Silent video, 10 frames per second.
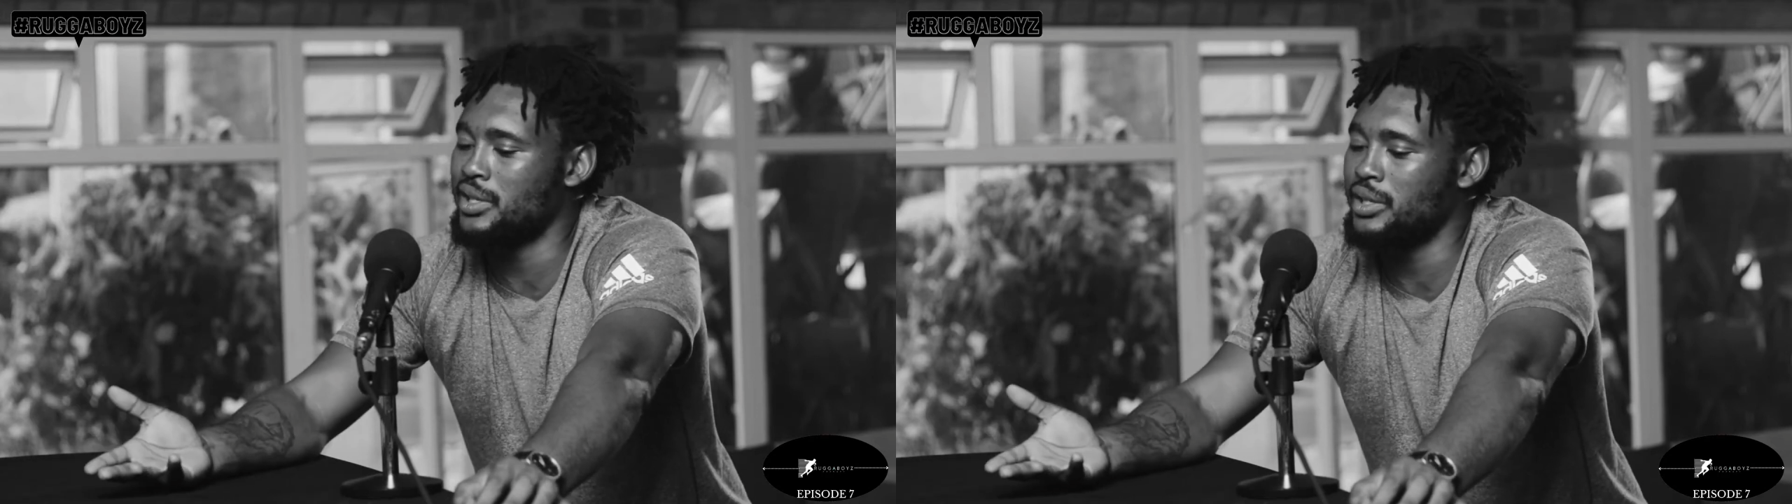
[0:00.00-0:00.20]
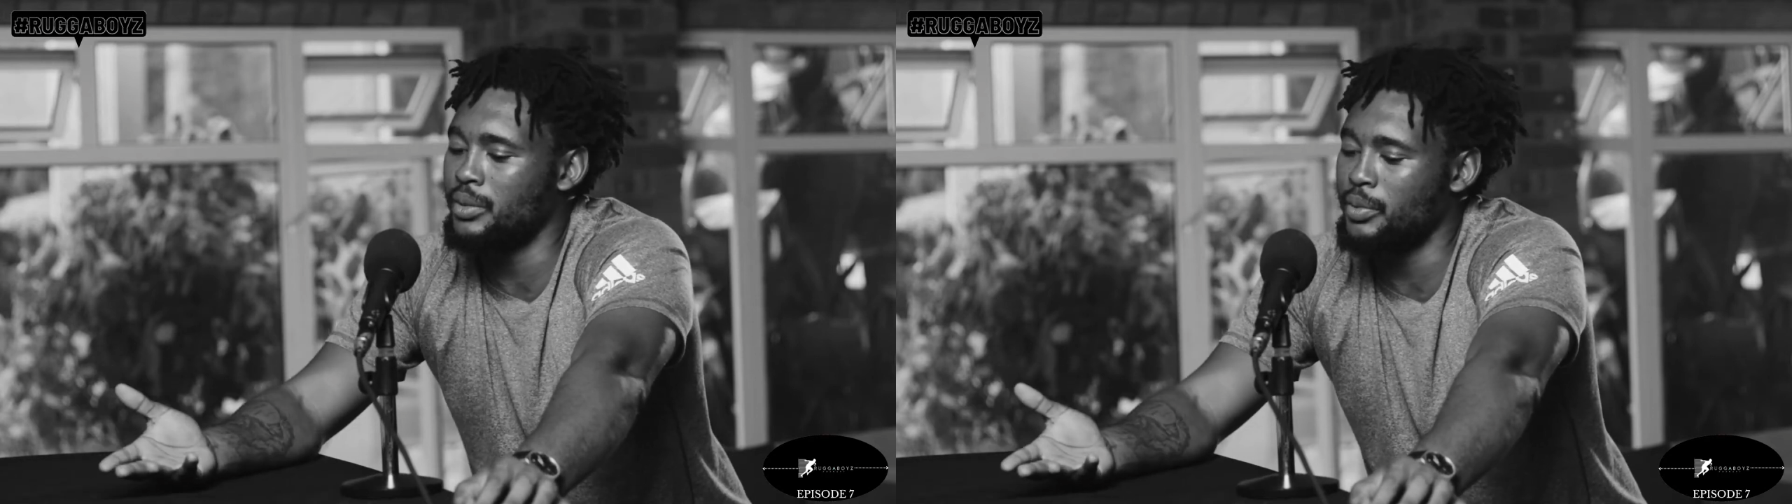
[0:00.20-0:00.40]

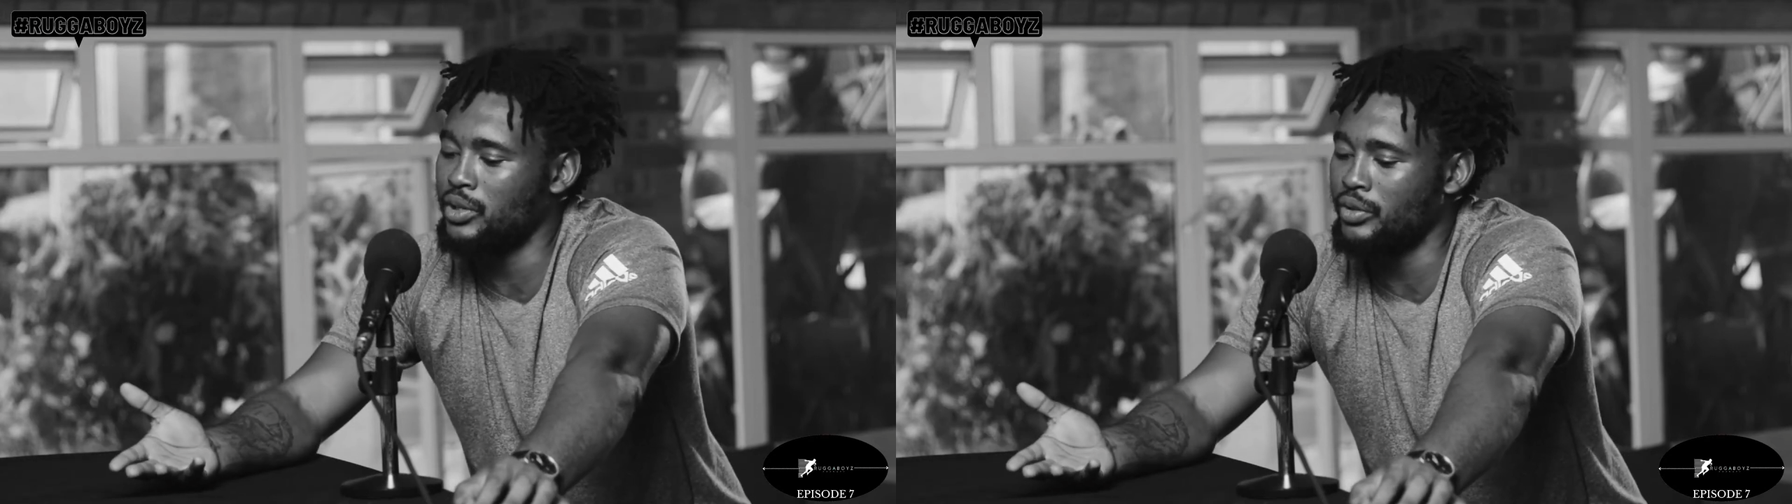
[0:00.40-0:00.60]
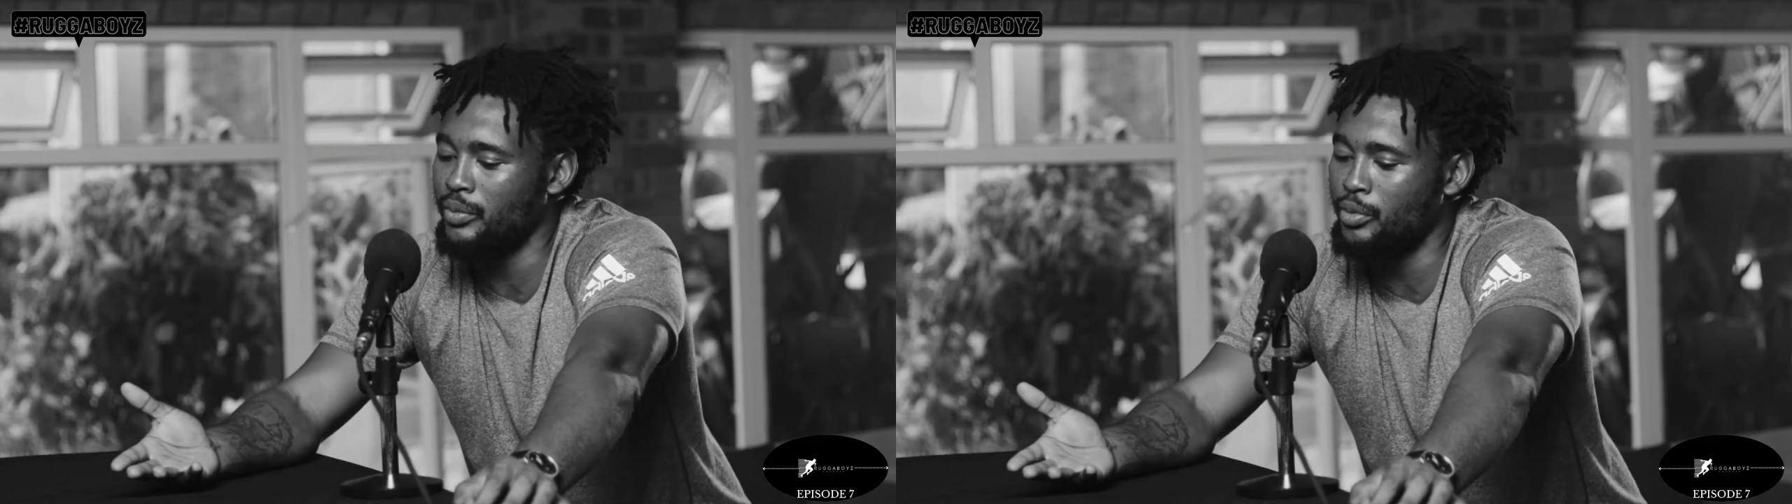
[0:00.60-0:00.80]
said at the
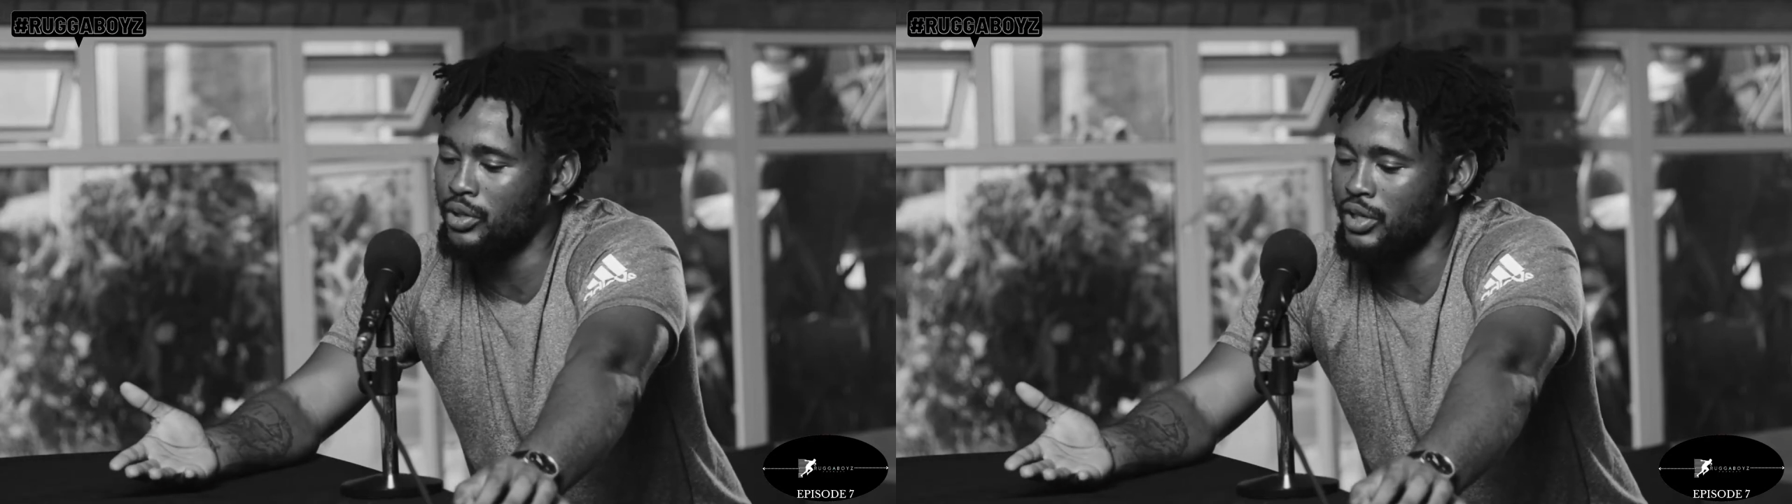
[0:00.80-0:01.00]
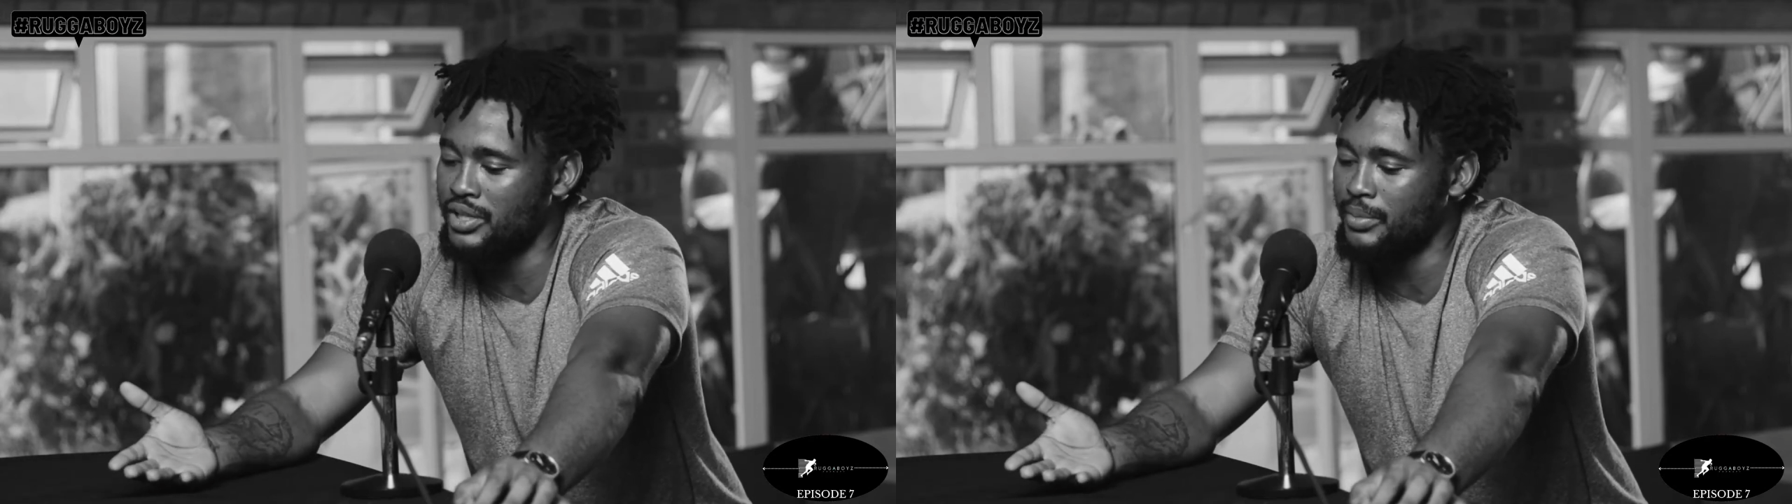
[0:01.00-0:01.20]
beginning of the
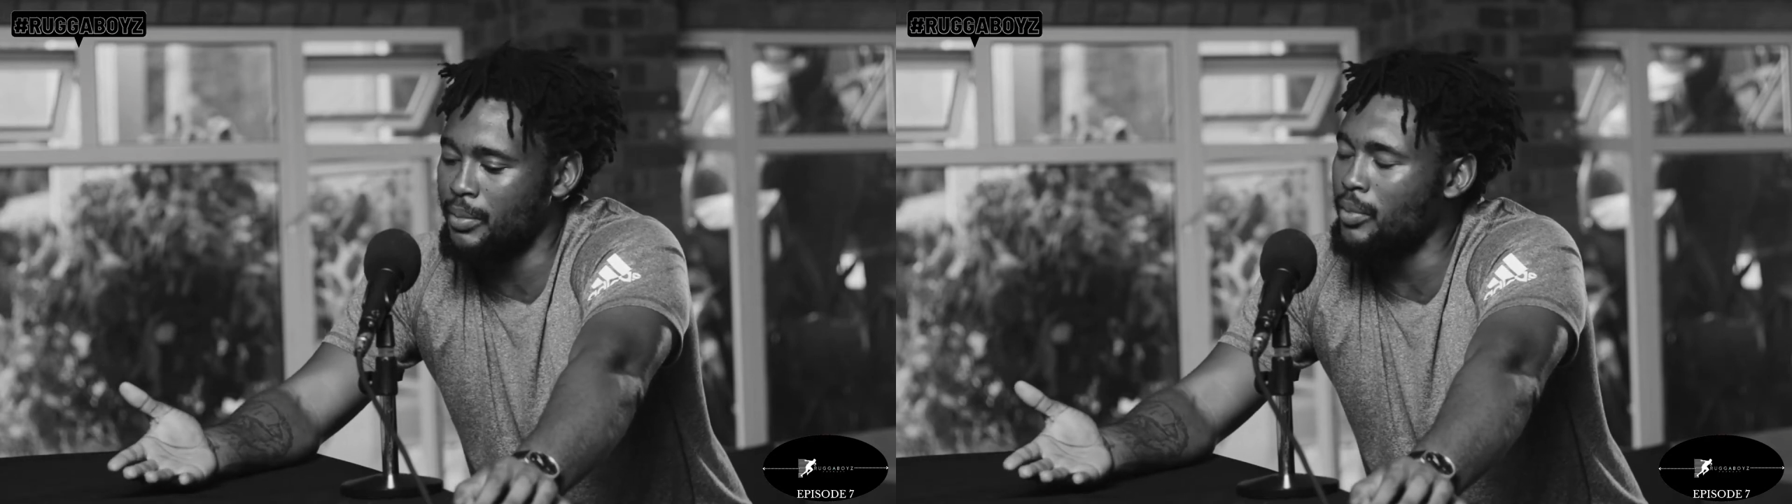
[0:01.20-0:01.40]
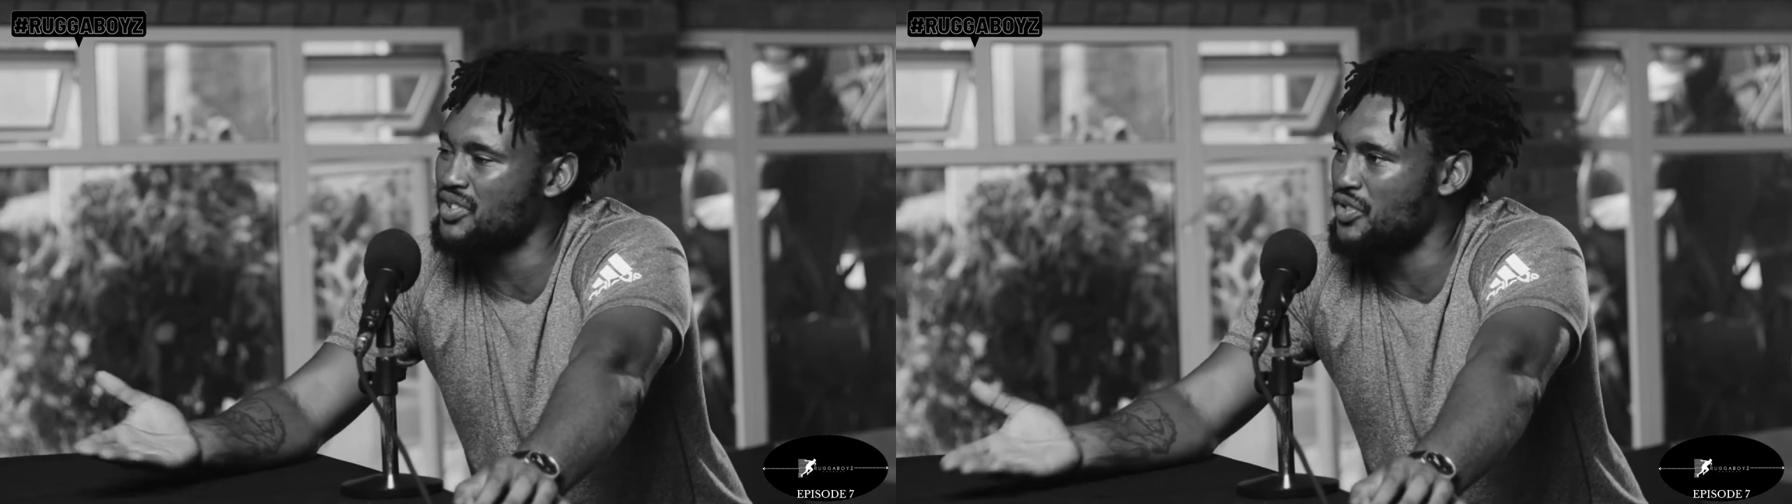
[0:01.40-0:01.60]
podcast, my
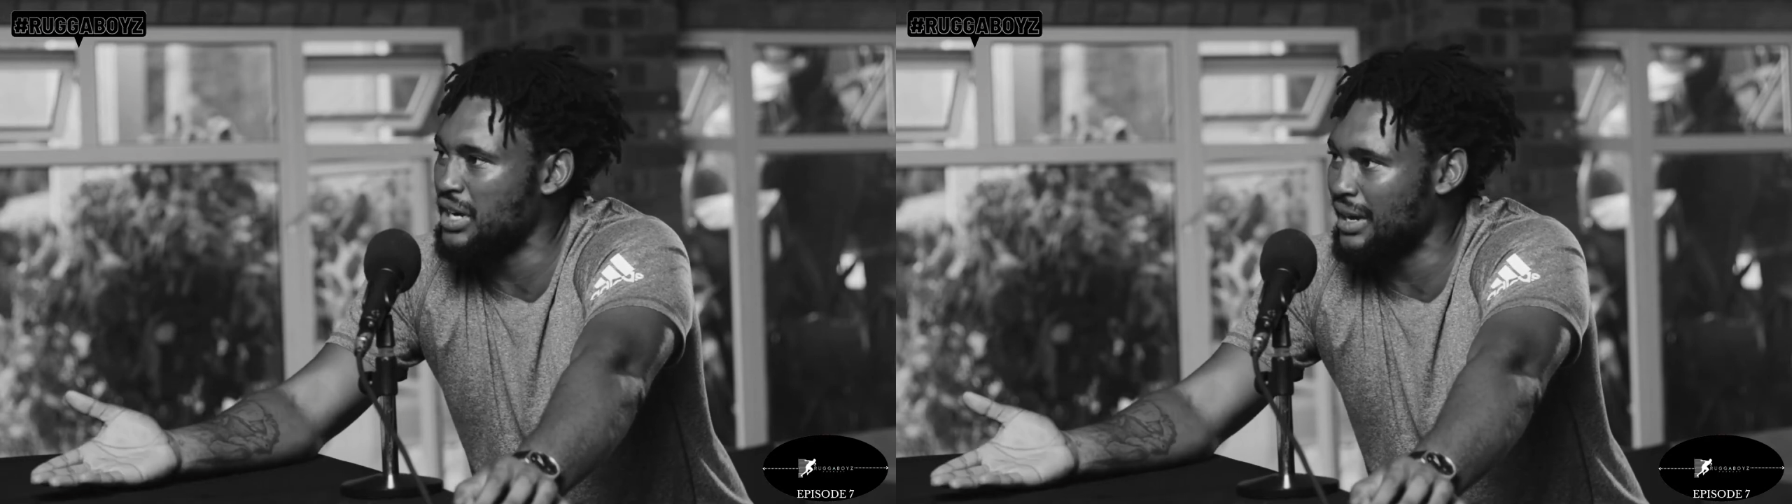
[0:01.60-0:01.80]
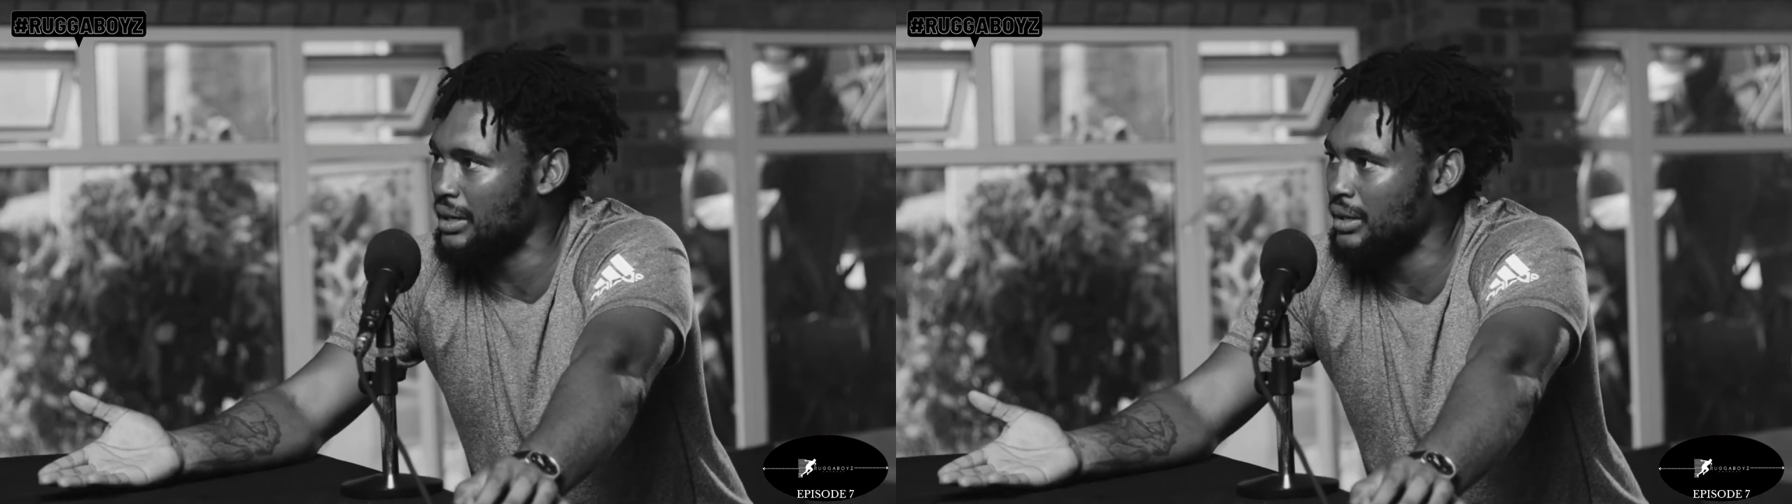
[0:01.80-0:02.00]
mom was
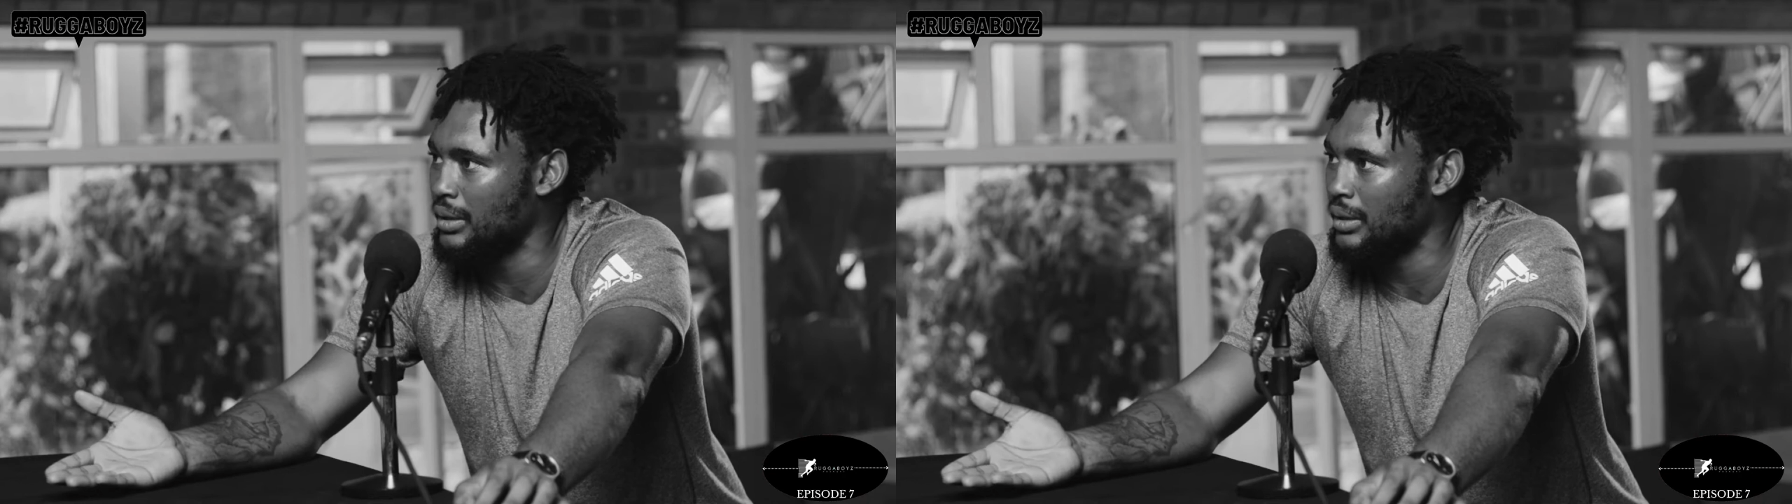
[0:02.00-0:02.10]
very young.